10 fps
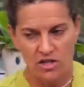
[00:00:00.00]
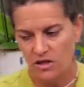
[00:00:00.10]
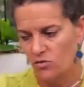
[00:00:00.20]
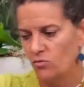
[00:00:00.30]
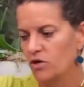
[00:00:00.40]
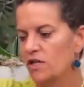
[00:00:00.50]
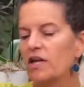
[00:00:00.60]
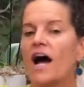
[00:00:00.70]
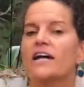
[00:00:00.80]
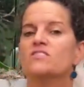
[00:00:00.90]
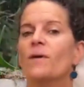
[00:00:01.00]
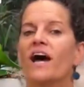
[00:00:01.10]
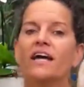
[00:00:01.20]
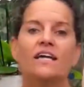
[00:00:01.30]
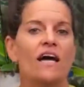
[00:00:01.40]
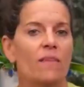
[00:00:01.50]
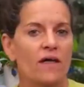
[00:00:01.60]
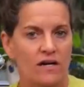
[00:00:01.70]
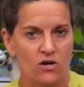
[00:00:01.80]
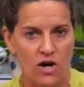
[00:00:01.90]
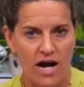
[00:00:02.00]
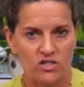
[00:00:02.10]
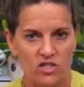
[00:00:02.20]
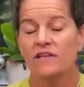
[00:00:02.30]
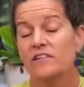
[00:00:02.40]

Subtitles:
and then a really high spike and then a crash.